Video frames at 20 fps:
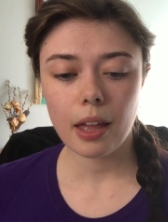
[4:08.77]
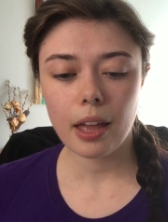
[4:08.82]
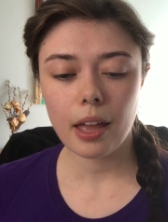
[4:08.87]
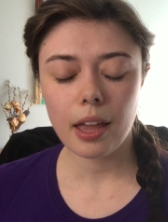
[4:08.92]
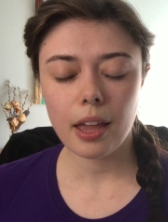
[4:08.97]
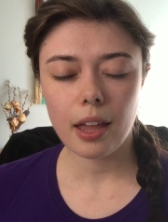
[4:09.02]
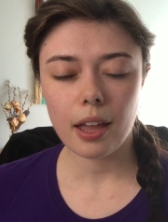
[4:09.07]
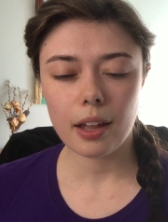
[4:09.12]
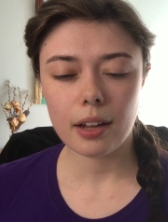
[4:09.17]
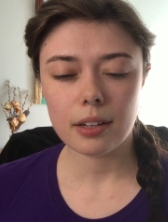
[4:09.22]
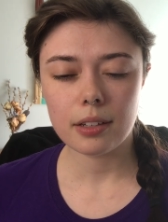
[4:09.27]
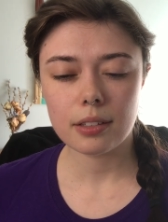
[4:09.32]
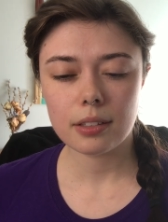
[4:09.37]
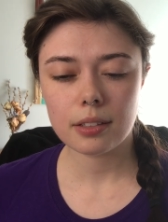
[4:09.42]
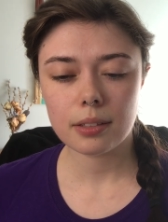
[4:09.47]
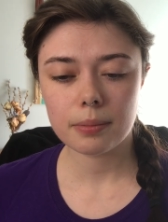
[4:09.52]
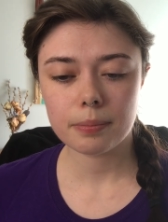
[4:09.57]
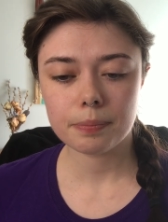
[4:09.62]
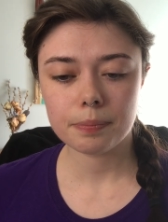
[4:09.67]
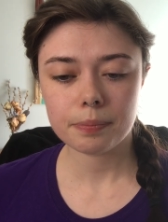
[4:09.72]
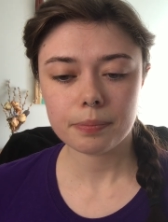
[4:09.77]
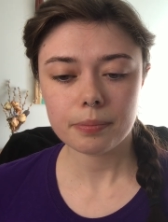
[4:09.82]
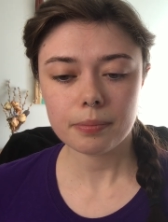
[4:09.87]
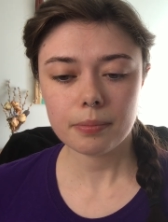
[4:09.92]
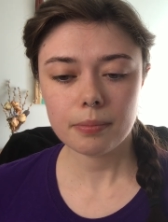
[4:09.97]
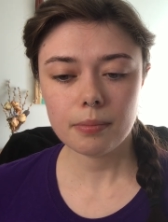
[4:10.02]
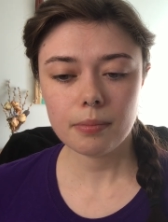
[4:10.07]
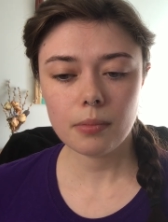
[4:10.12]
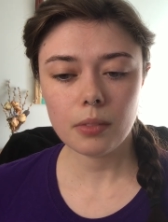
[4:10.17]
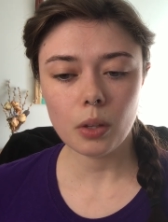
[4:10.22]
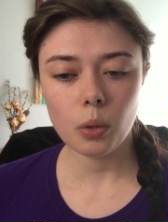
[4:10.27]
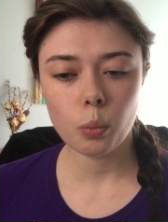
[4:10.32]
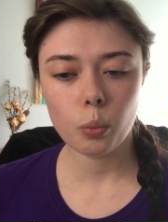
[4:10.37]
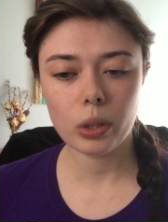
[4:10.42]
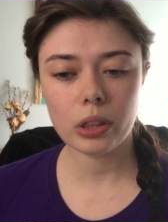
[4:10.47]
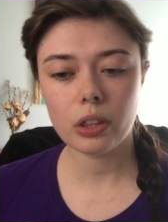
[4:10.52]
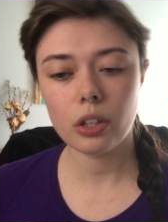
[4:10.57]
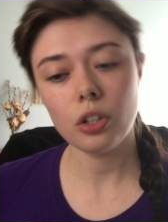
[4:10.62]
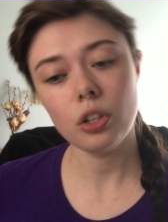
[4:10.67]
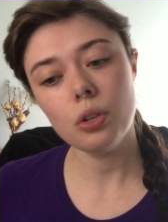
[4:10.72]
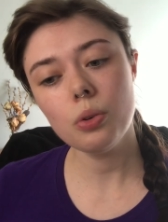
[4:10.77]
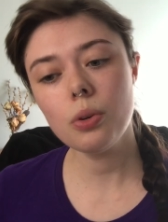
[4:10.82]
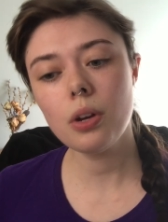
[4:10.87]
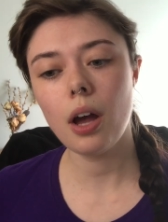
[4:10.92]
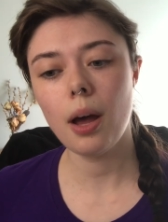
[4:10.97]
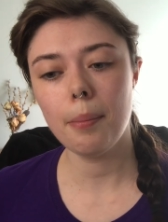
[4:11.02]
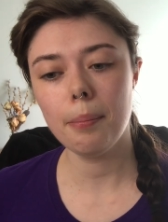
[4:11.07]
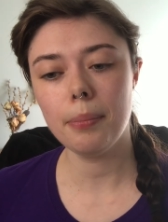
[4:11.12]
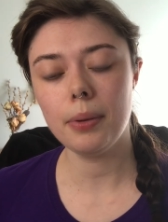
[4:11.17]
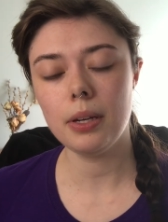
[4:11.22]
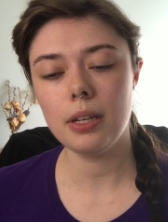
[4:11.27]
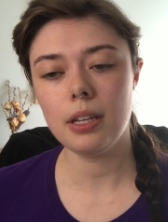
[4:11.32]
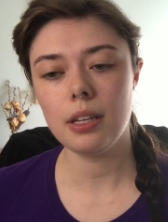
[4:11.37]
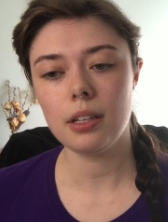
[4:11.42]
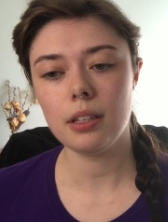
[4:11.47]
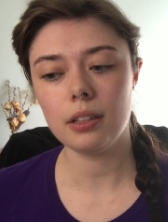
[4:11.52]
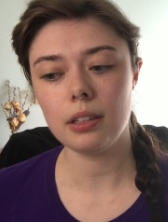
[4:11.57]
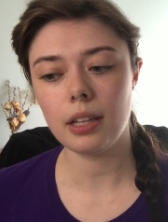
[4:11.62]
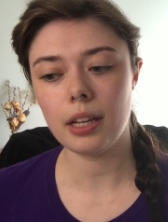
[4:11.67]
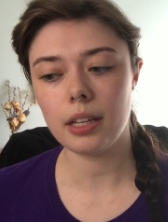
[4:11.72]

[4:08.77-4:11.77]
And with the new company,